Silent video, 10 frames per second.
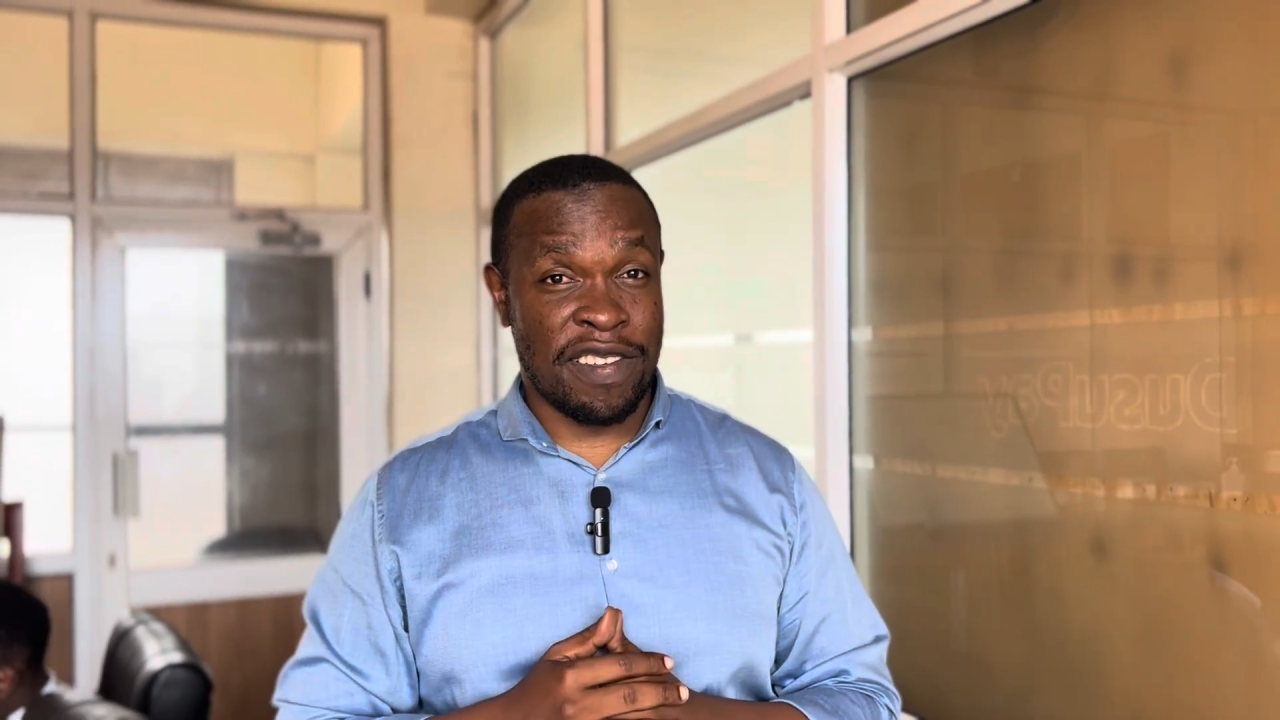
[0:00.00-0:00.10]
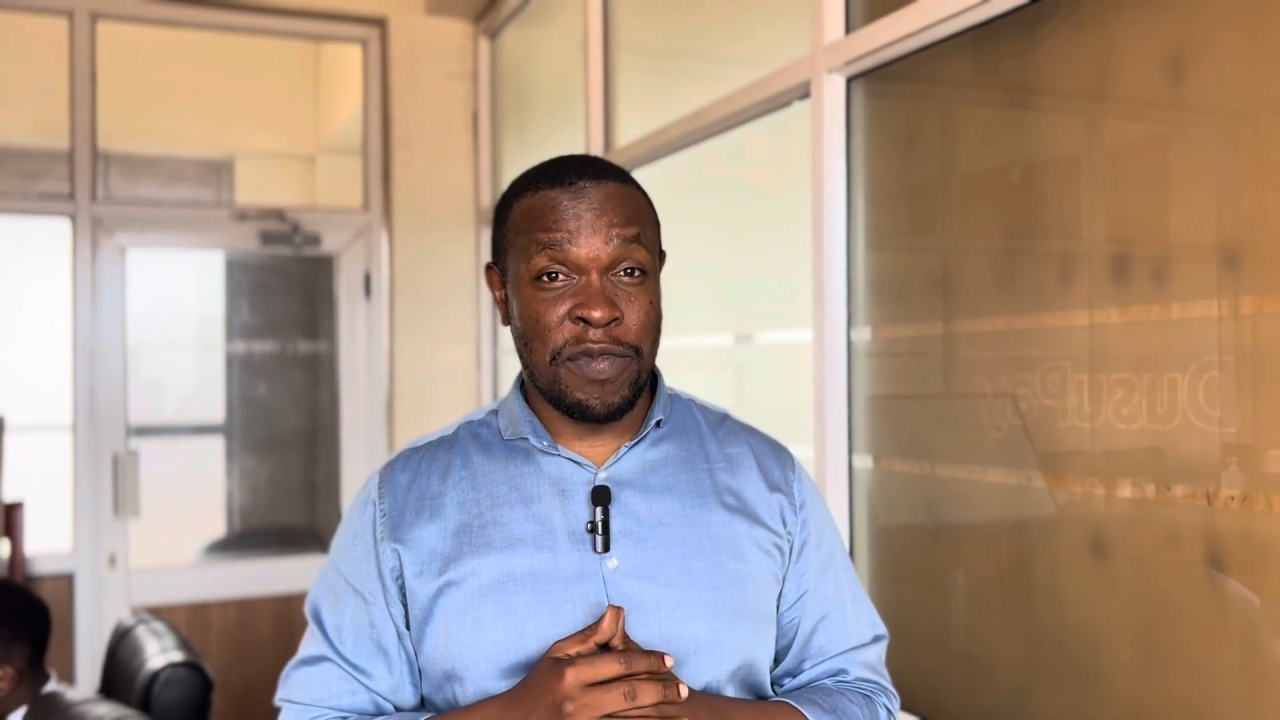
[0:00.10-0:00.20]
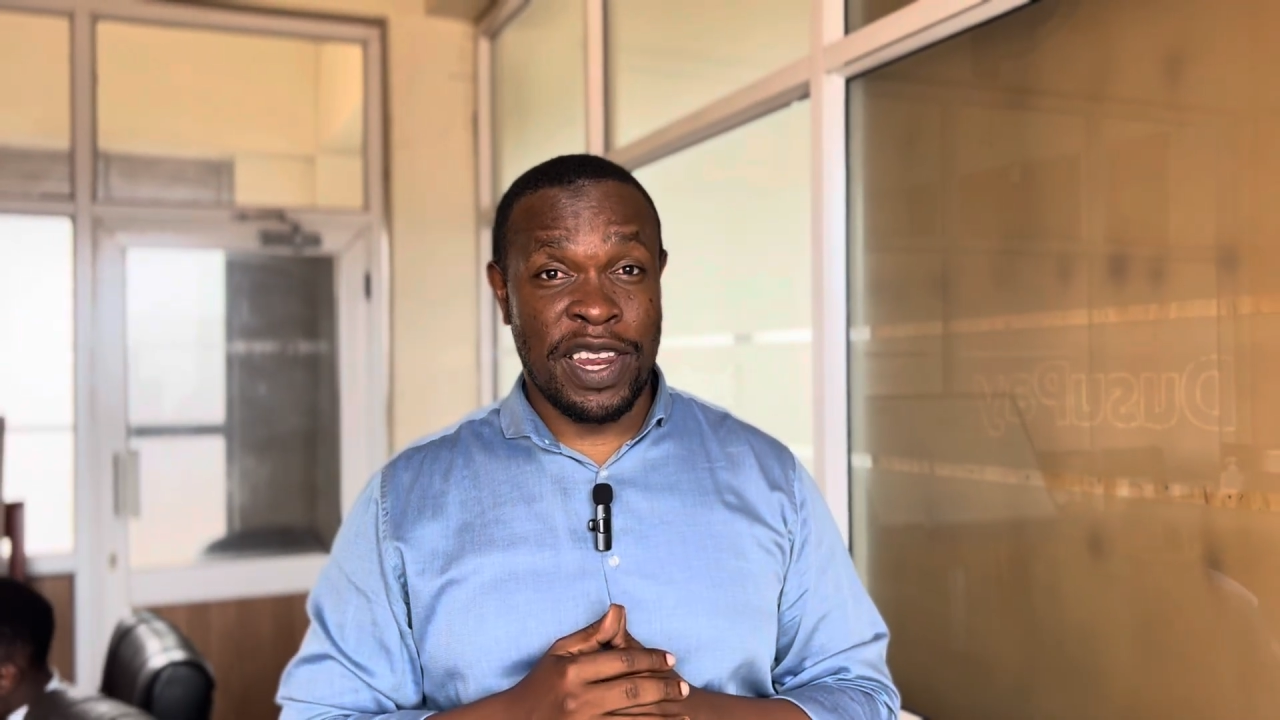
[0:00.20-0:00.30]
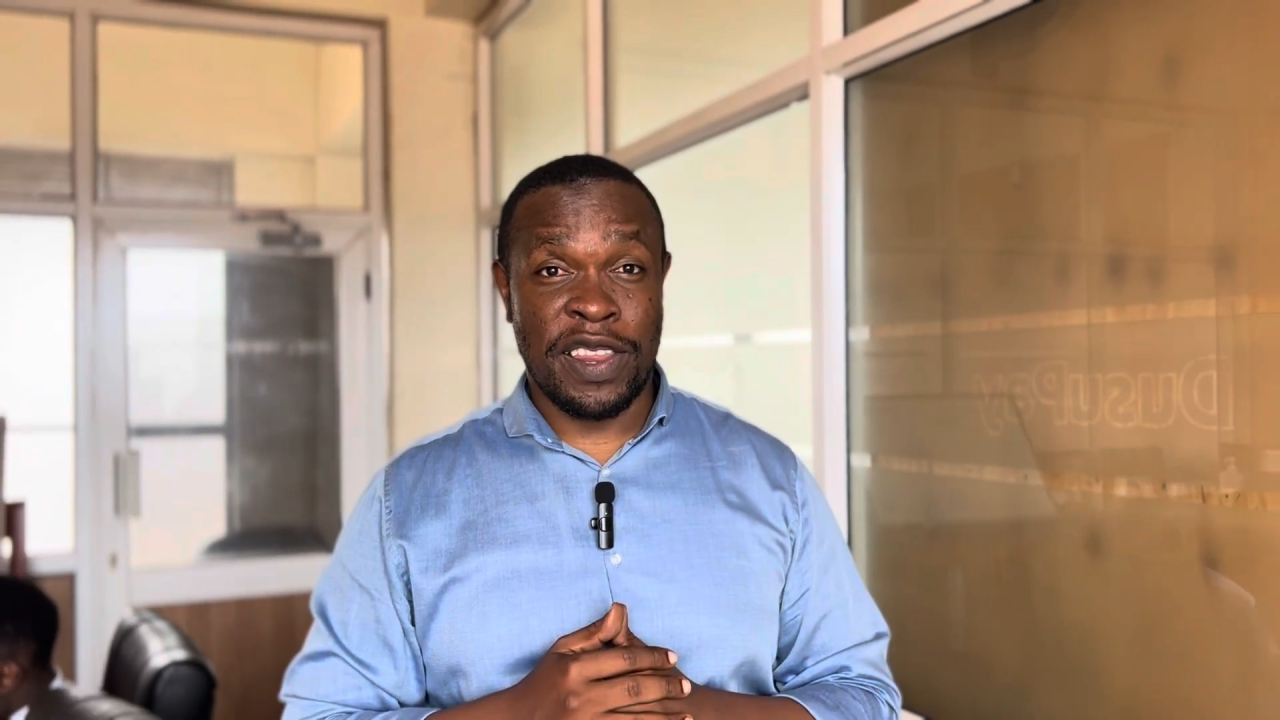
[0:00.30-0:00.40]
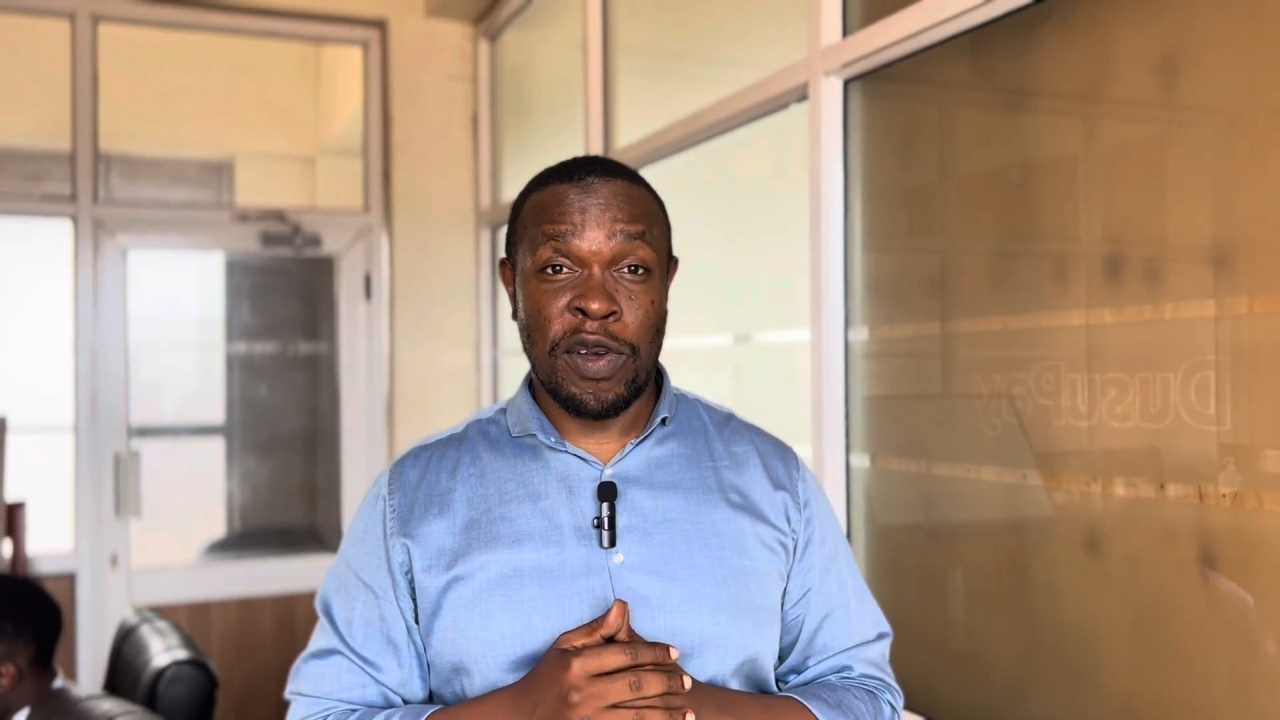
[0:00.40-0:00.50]
I've
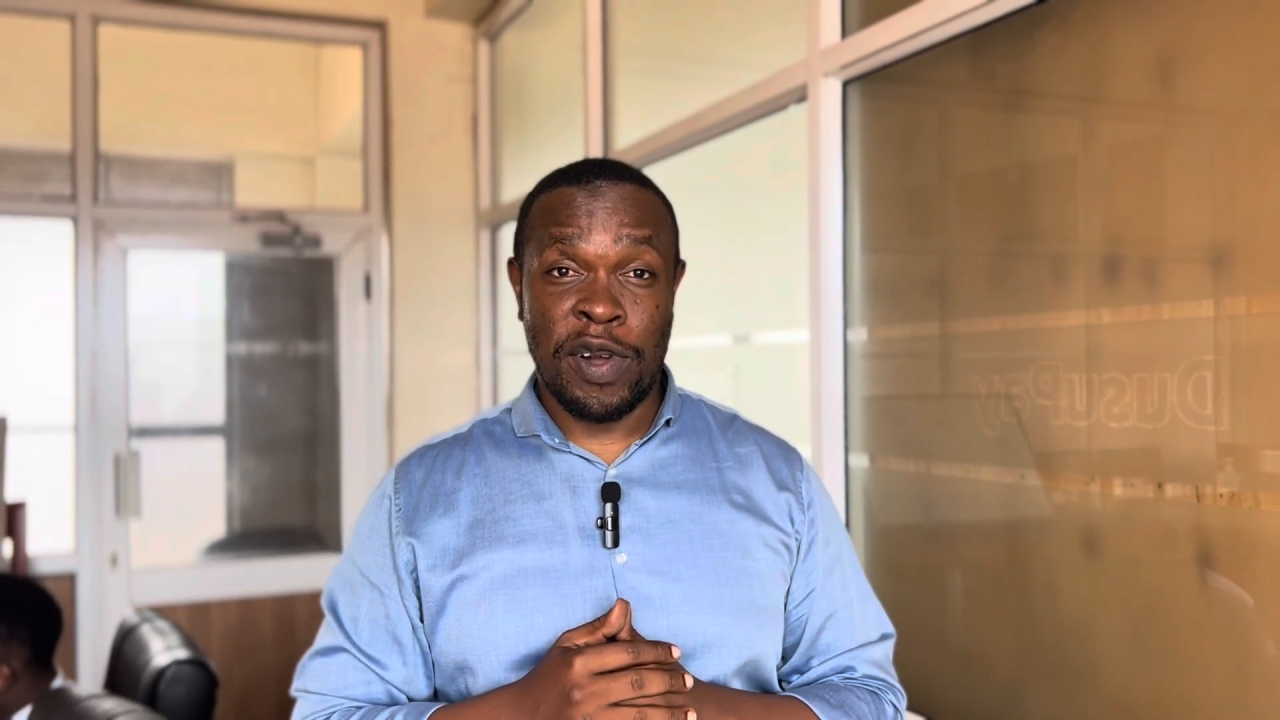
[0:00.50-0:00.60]
been in the